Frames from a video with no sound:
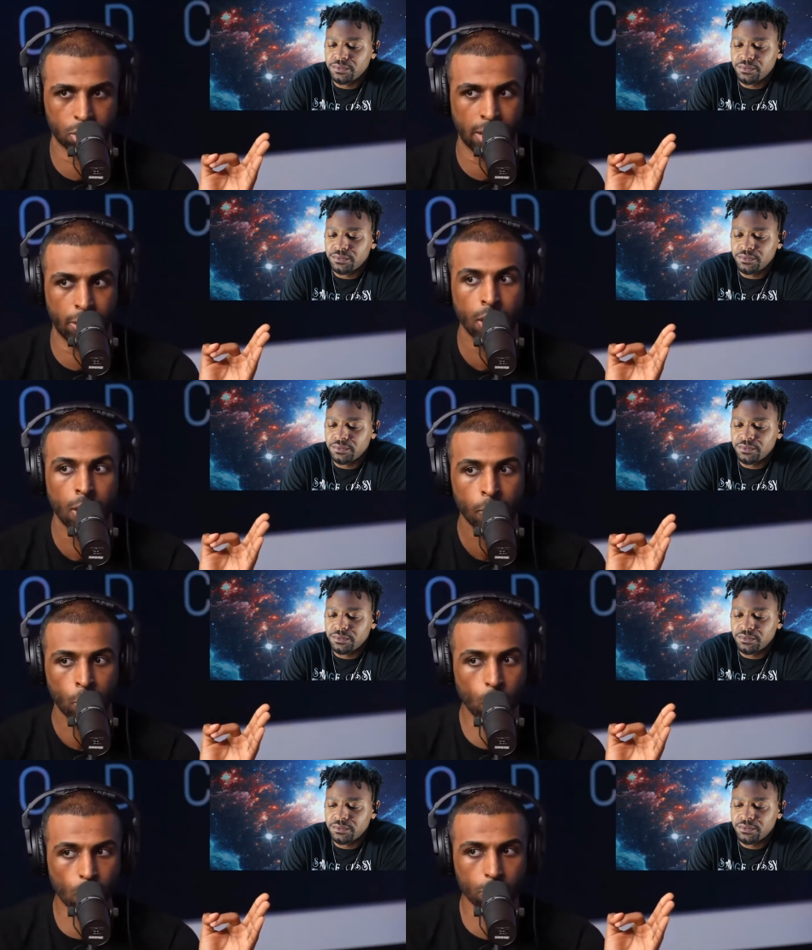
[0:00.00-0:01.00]
Speaker 1: standard.
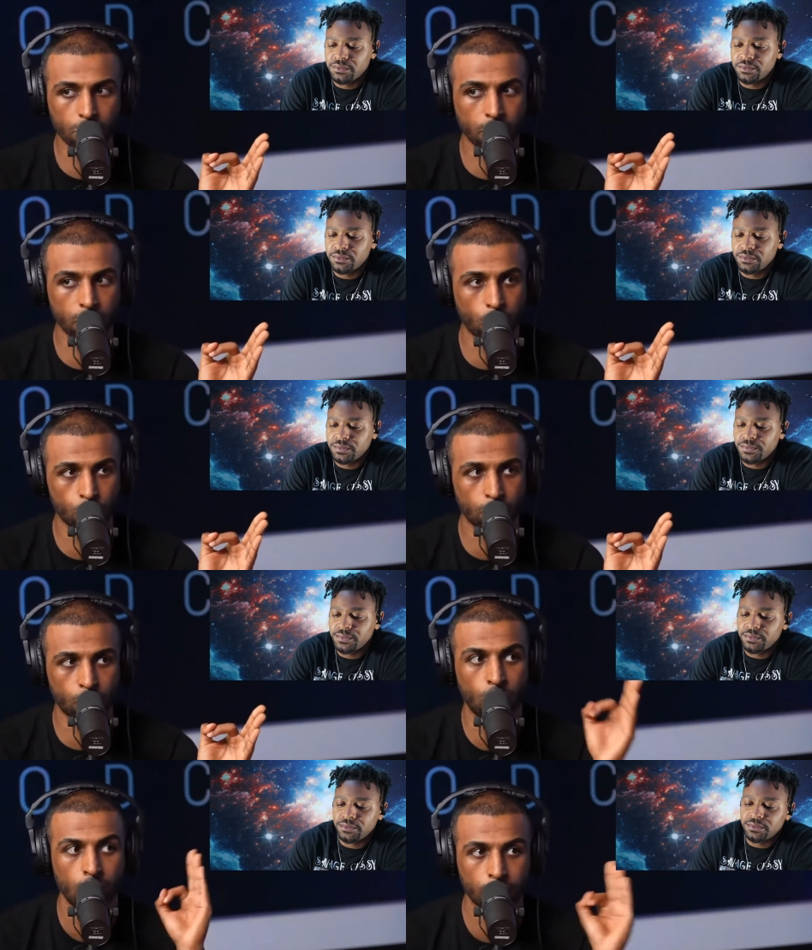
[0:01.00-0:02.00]
Her roles are
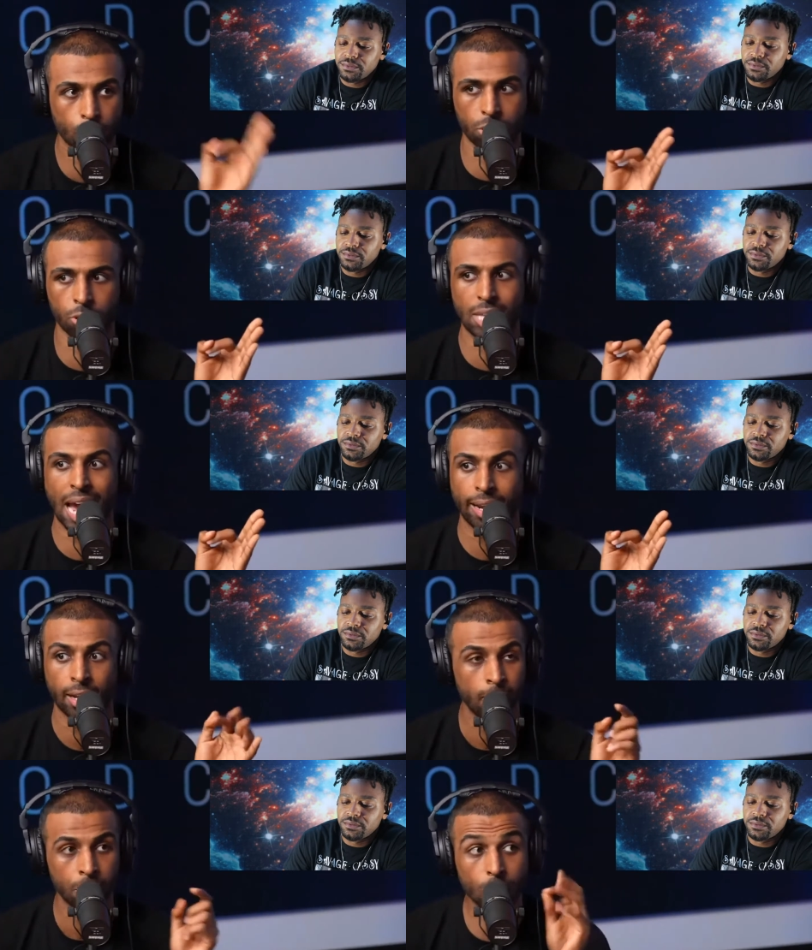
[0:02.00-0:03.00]
negotiable, yours are
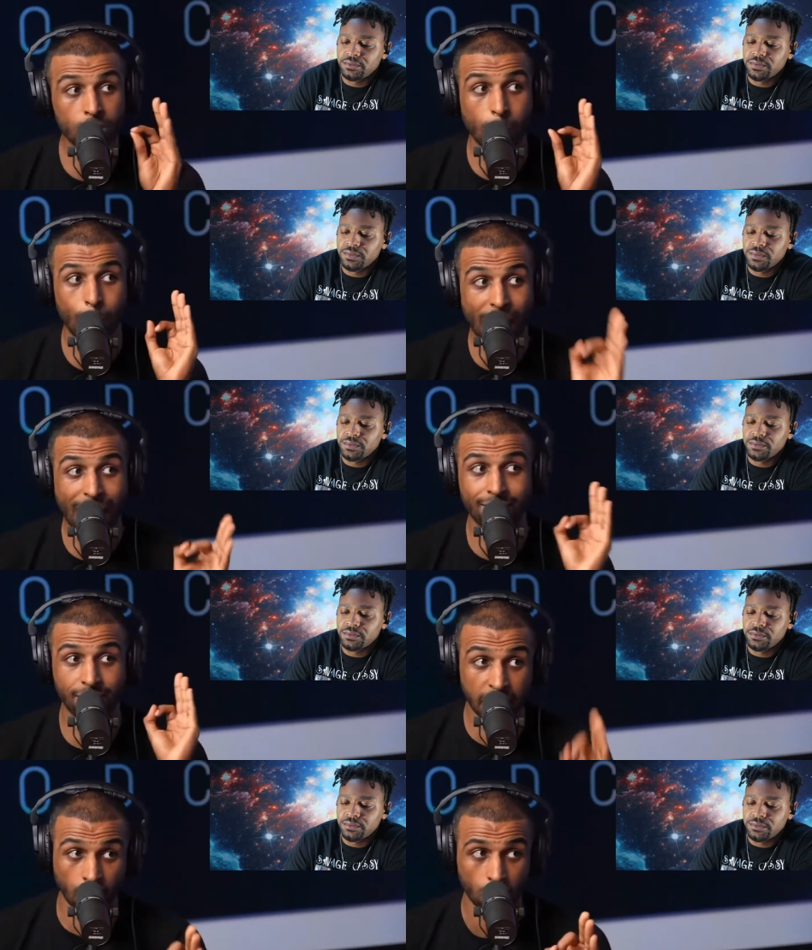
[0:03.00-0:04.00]
static. So it's a
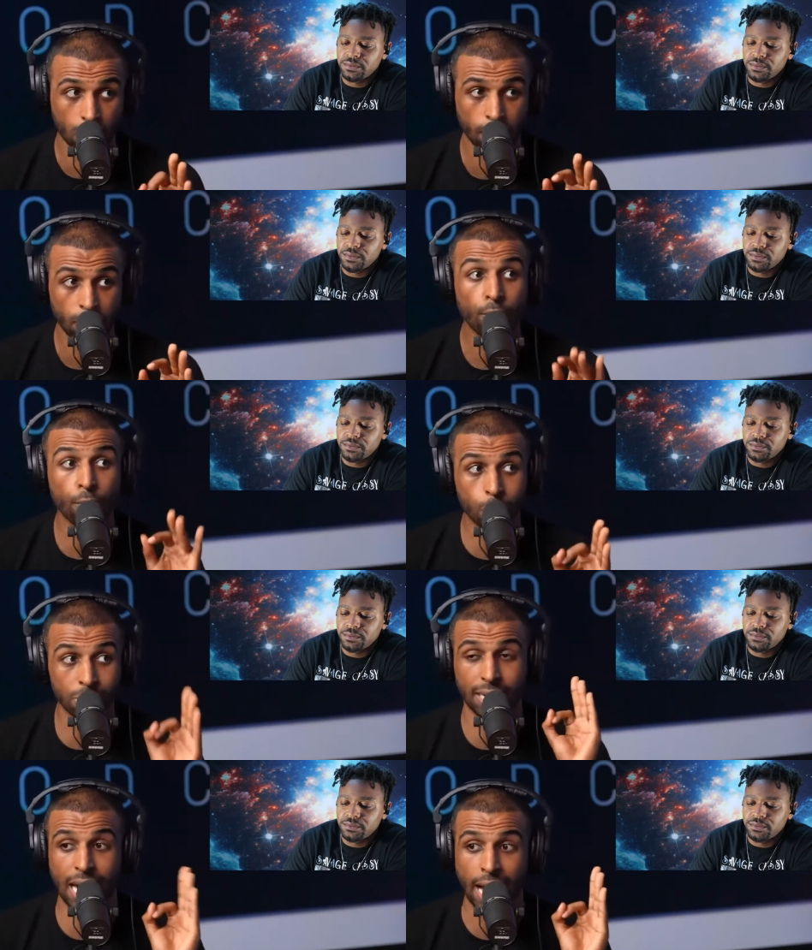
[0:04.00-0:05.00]
bad deal for you
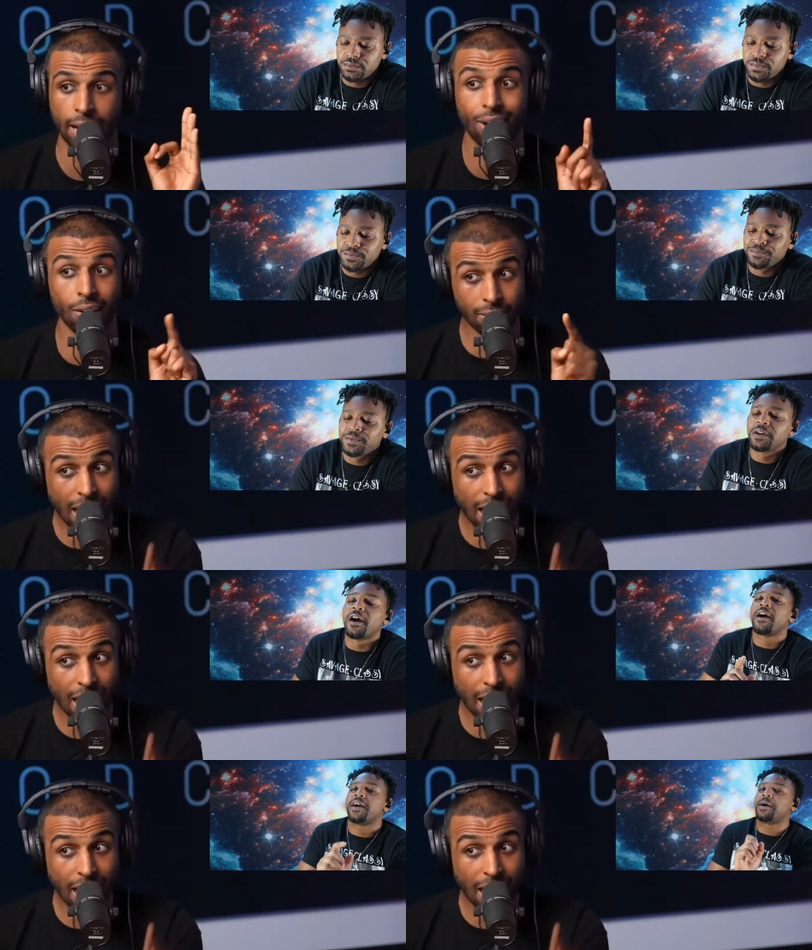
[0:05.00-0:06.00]
as a guy. Um,
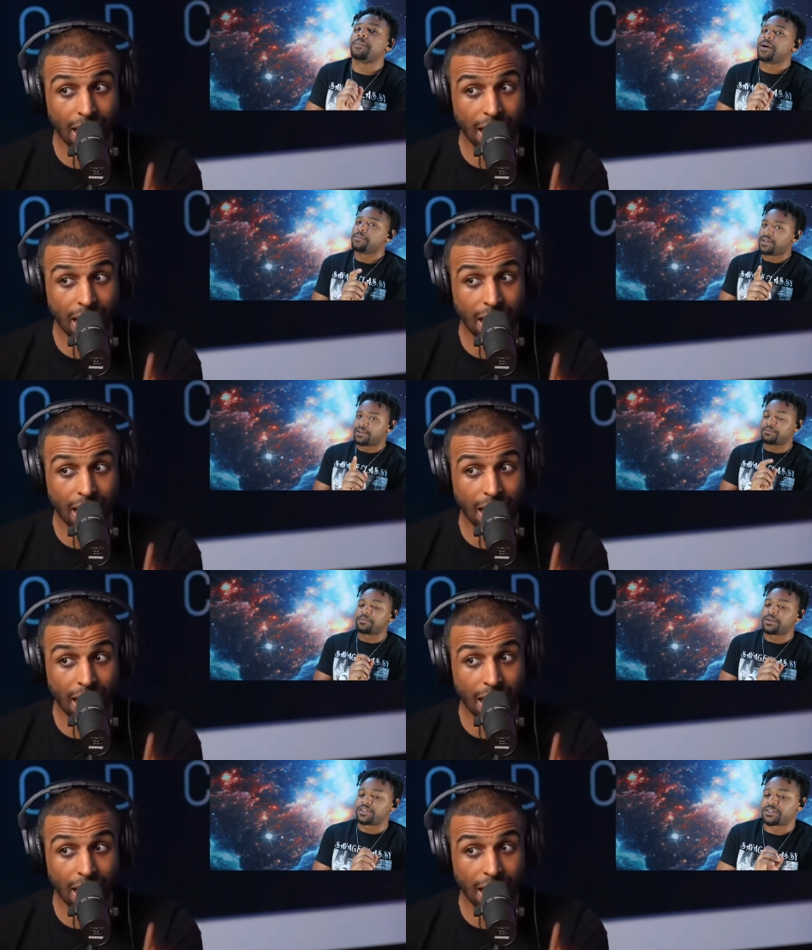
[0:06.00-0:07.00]
Speaker 2: All right, I'm, I'm, I'm
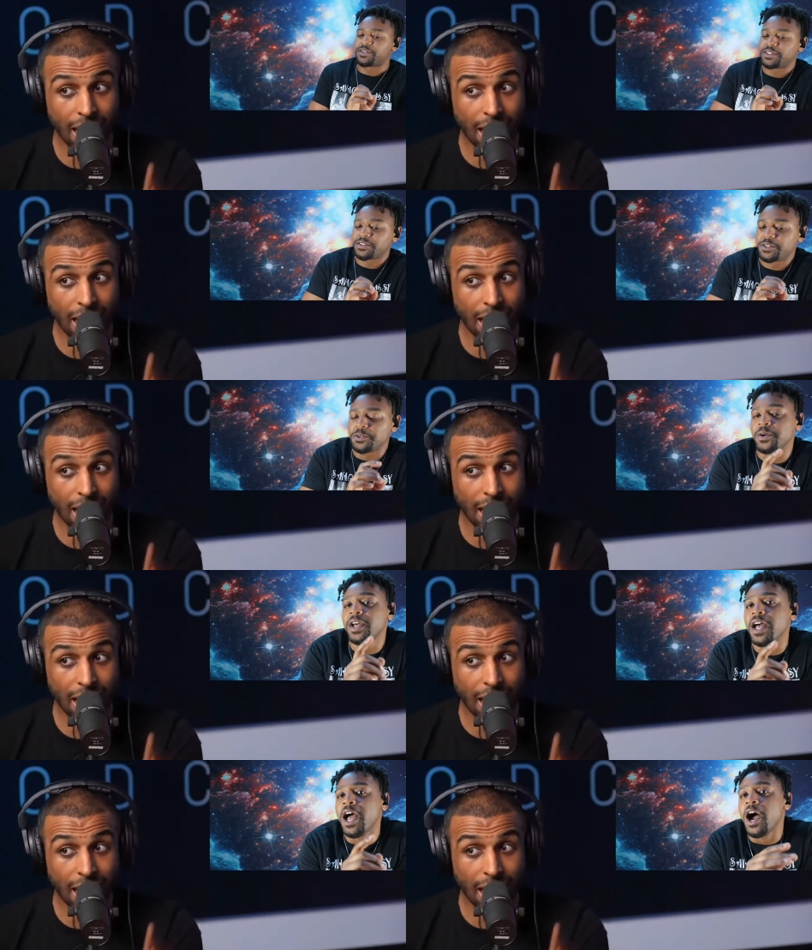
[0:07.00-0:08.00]
gonna pause that right there too.
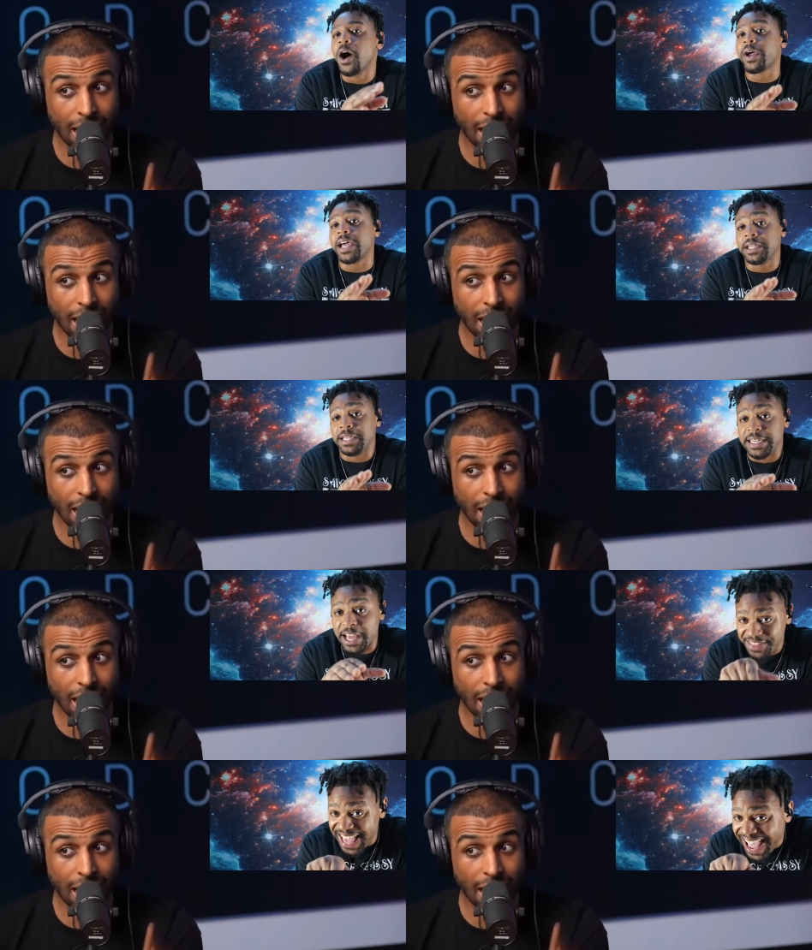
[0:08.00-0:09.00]
Okay,
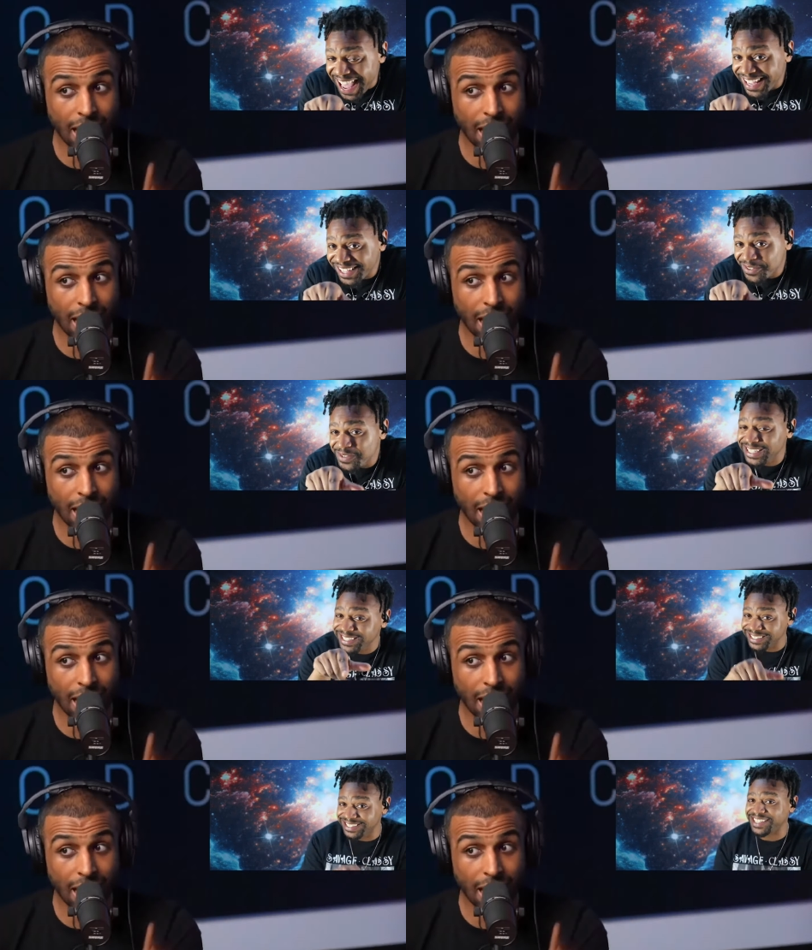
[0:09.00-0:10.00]
now that, what
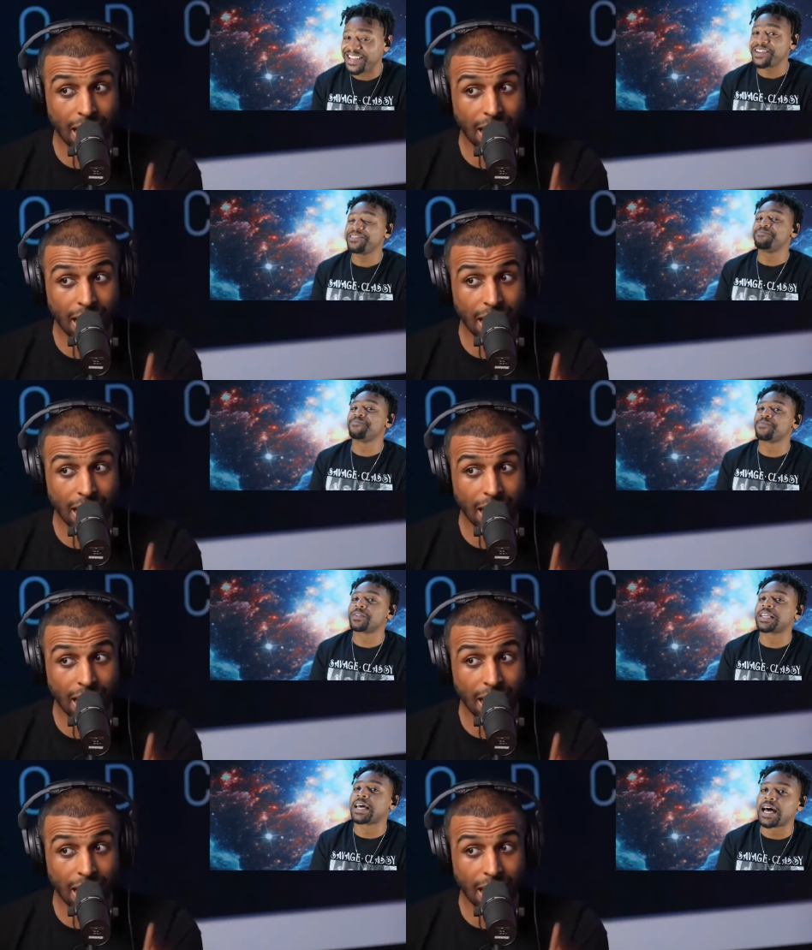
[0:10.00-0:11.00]
he just said,
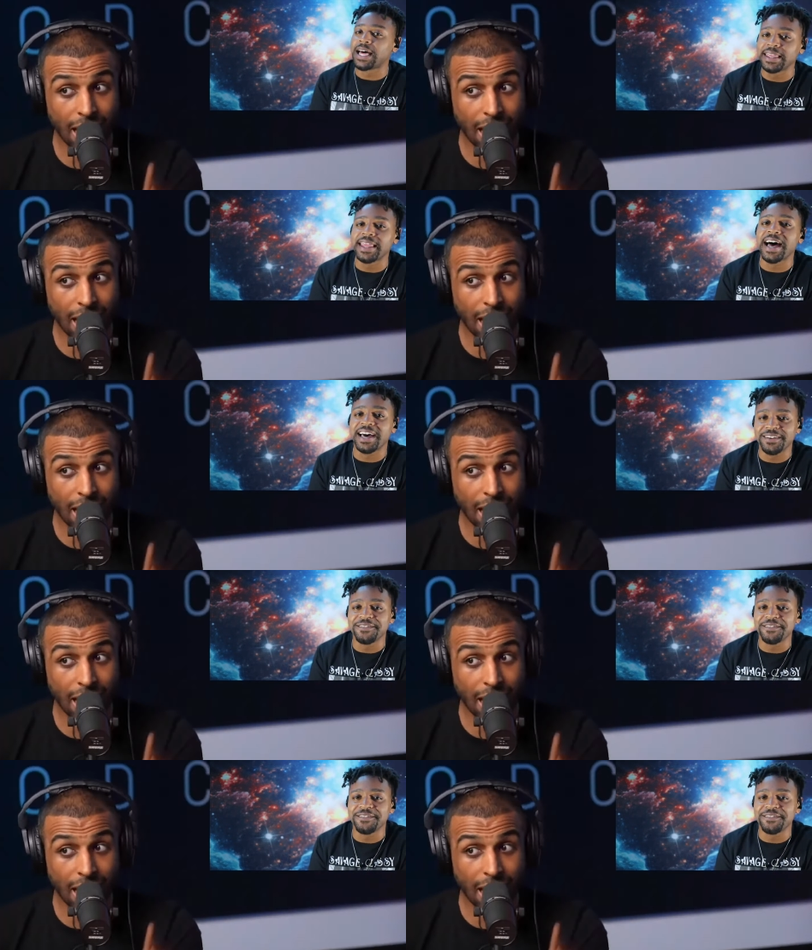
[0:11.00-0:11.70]
a lot